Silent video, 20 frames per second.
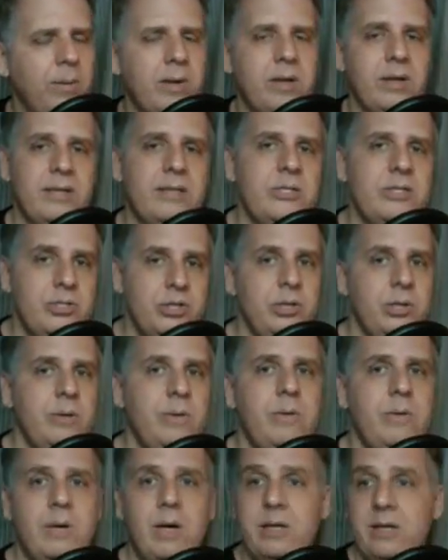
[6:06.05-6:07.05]
We're going to
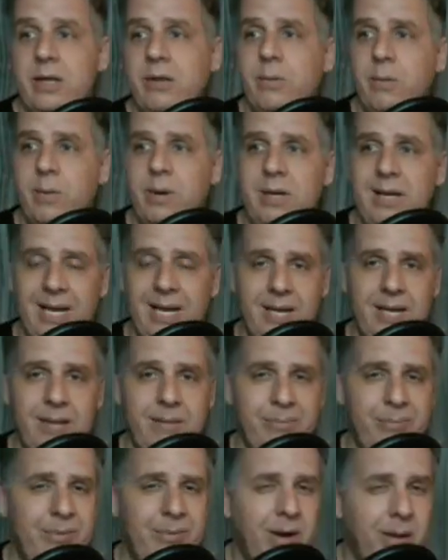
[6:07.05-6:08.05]
do another one,
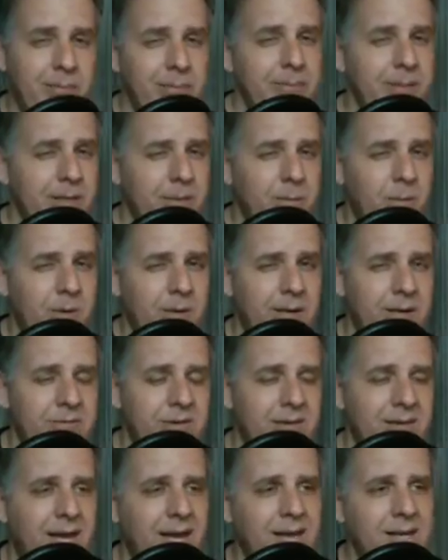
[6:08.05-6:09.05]
and probably one
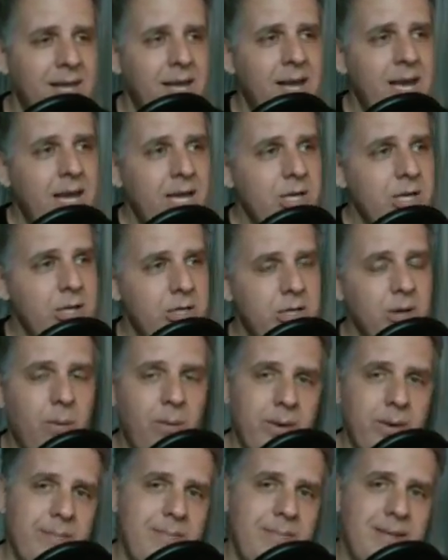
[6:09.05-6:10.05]
after that. You
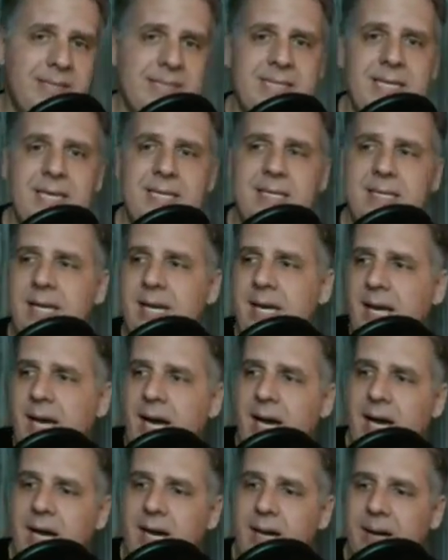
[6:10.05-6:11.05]
don't want to miss it.
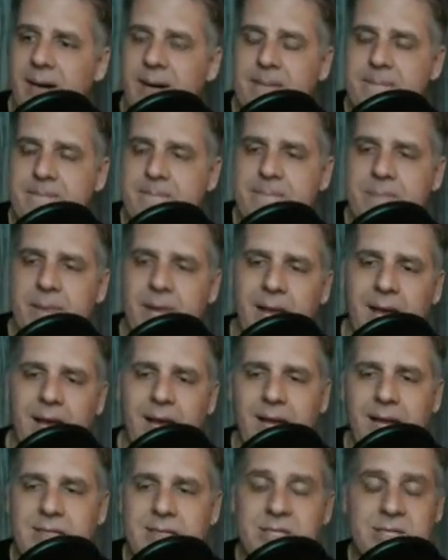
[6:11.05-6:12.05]
Um,
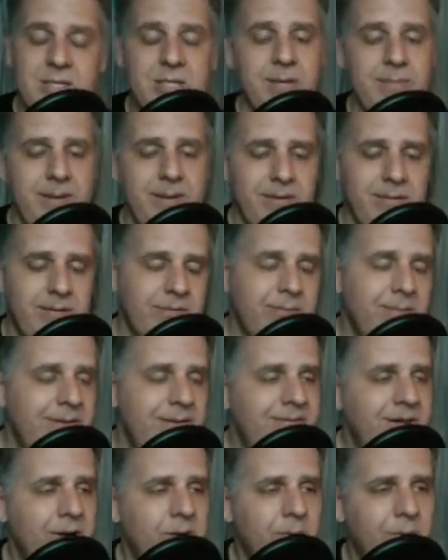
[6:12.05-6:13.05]
uh, this is gonna be this will
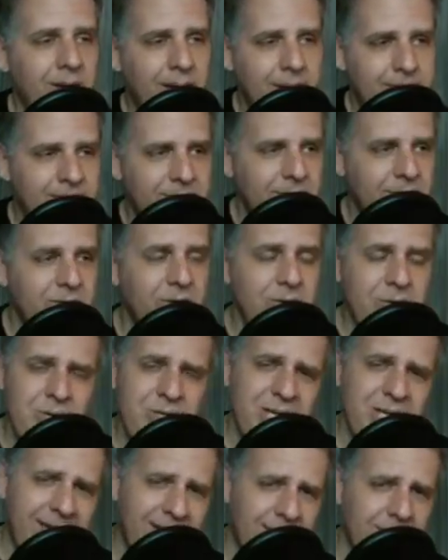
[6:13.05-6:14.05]
be a very cool episode. So do
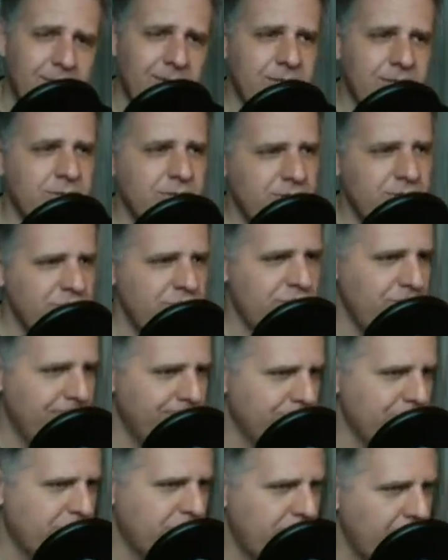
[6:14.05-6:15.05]
check out the Retro Zoo
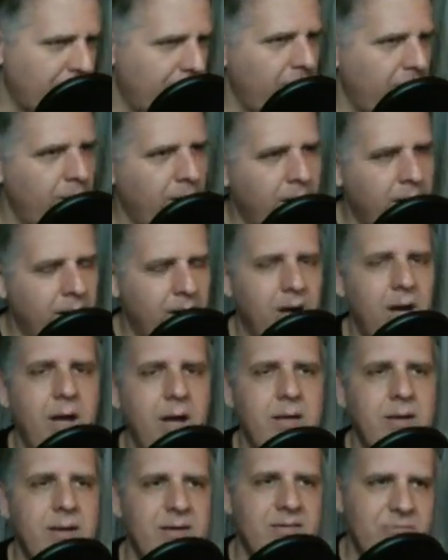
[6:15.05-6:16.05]
Super Show
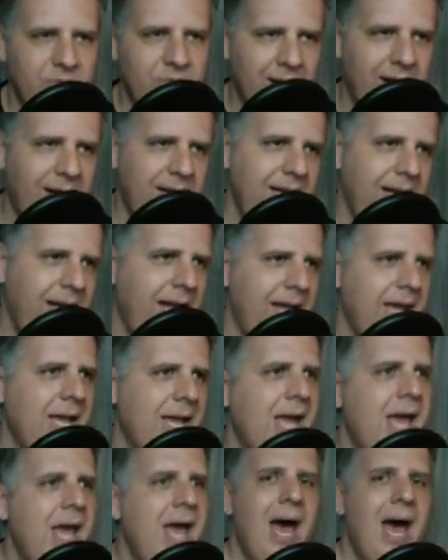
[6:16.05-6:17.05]
on
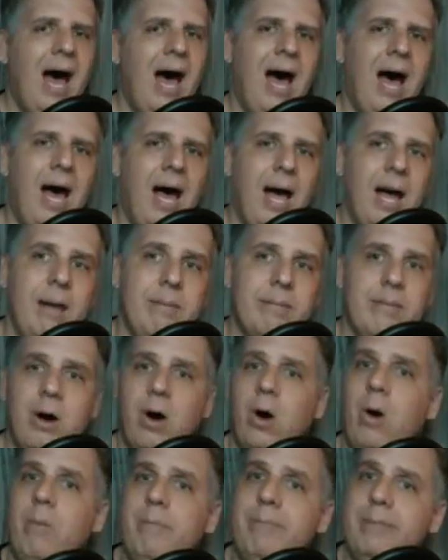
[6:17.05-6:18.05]
Friday. I'm
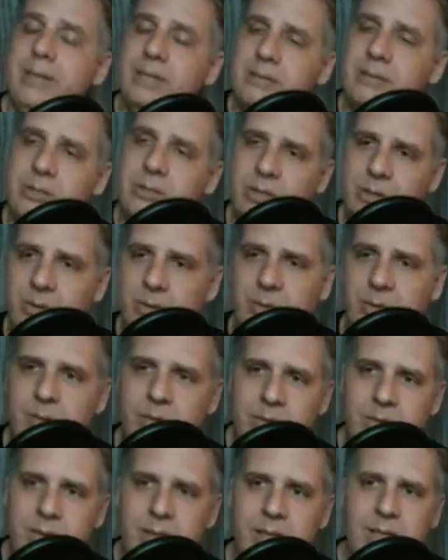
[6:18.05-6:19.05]
hoping
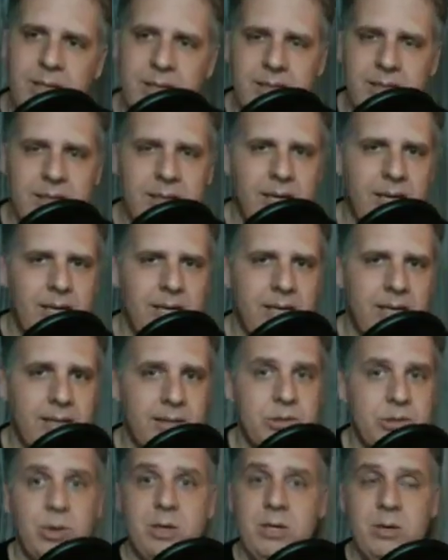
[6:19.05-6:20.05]
to get
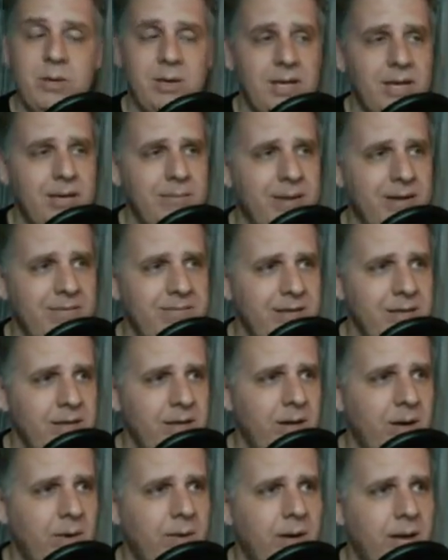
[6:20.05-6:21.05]
uh, join you again by
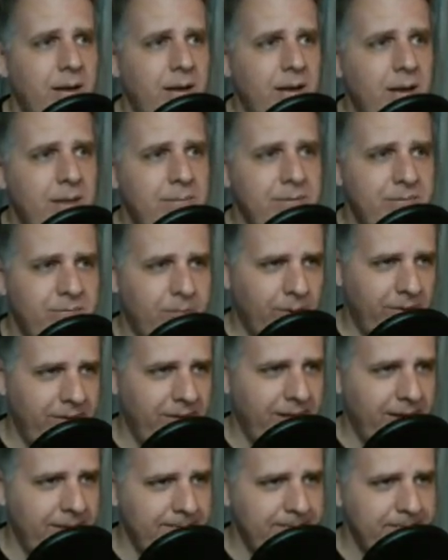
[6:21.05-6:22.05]
video before
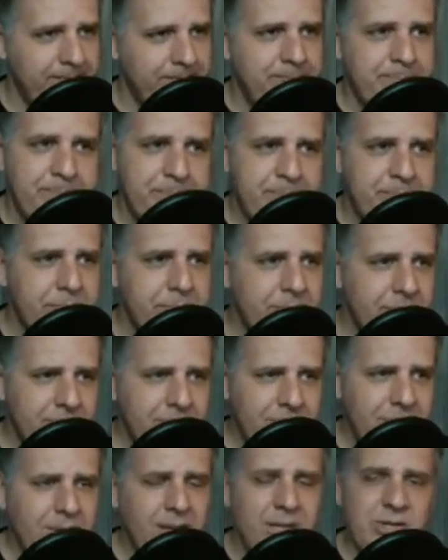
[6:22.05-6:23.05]
then.
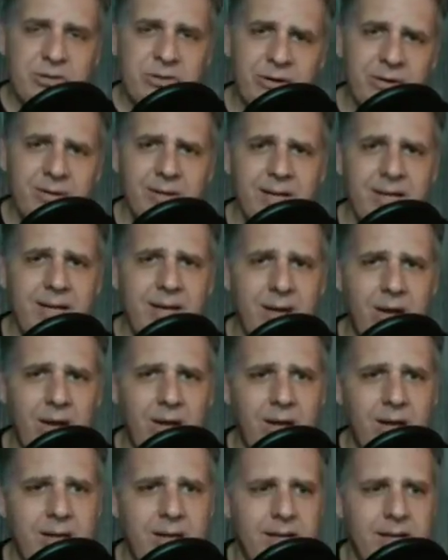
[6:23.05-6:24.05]
Certainly
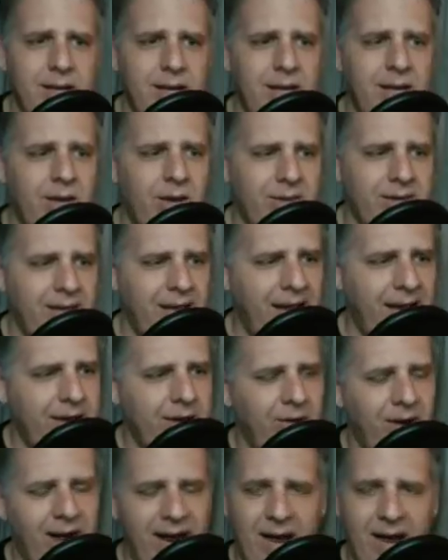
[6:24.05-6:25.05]
on uh, on the
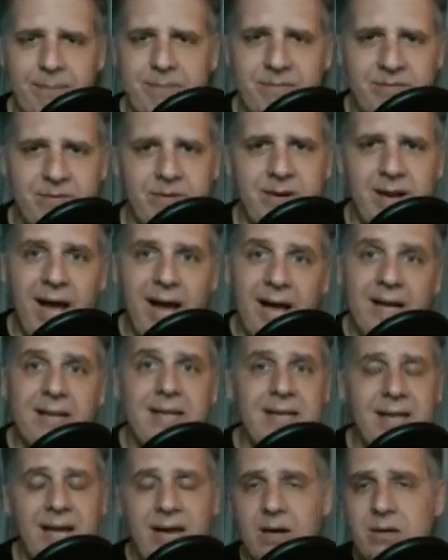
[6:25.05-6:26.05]
Anchor app. If you're not
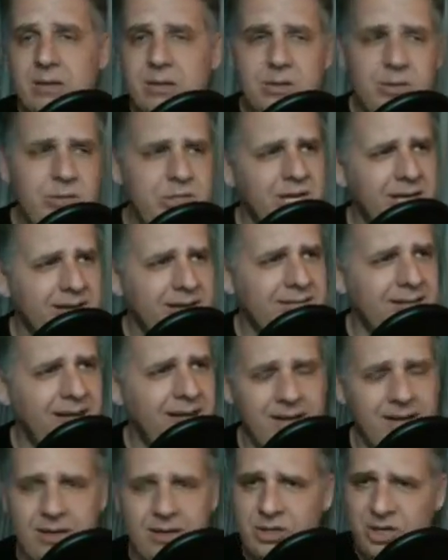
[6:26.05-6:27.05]
there, do check us.
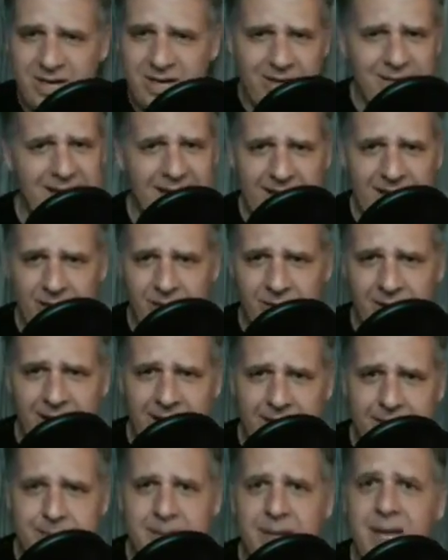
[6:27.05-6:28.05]
Uh, you check out the Anchor
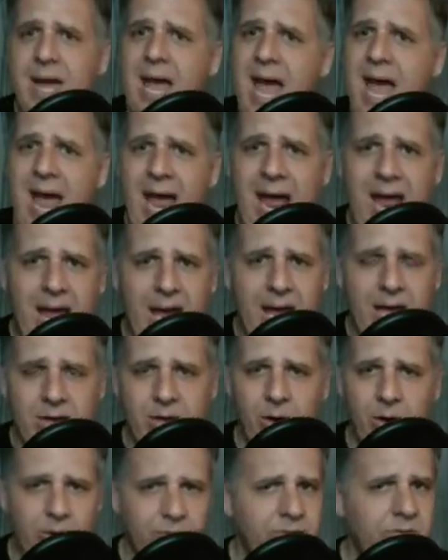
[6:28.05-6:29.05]
app, and
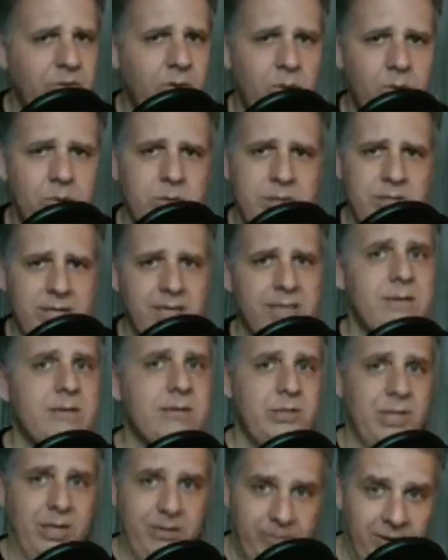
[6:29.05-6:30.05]
also check
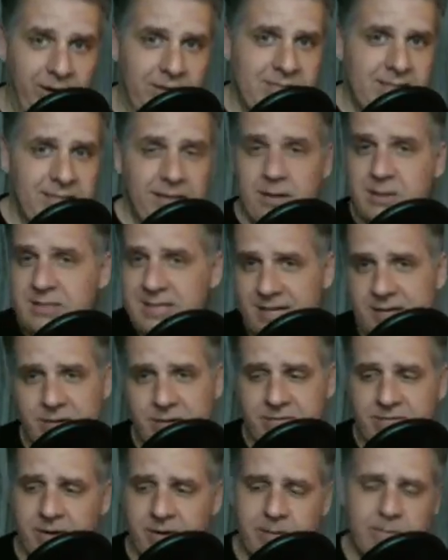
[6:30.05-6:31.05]
check for us there,
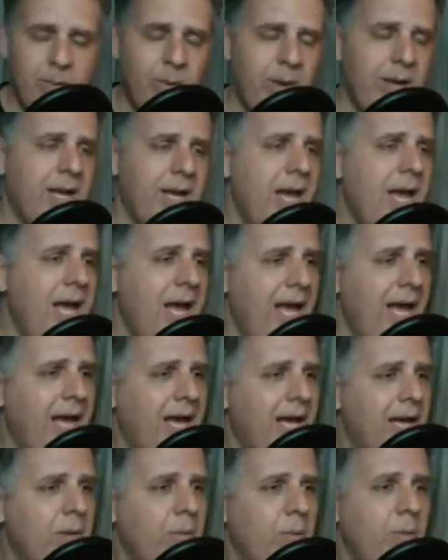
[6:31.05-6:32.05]
Techno Funk Boy,
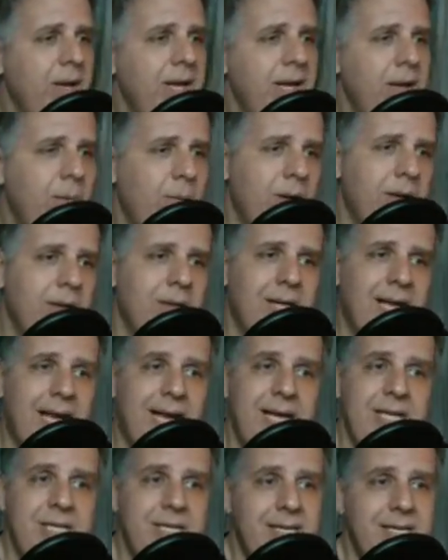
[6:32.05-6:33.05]
and we will
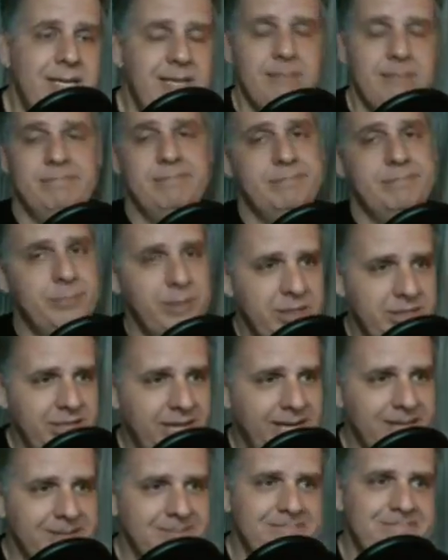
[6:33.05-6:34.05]
catch you then.
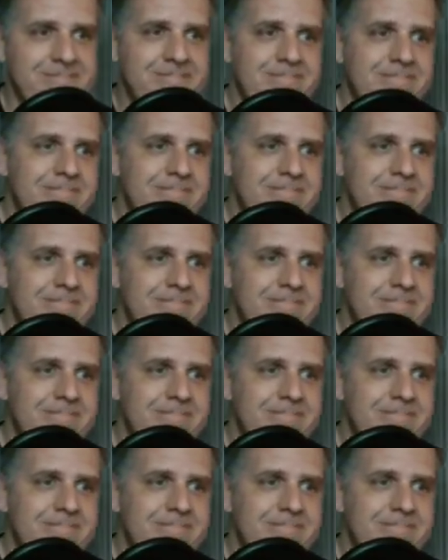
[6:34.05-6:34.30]
Appreciate it.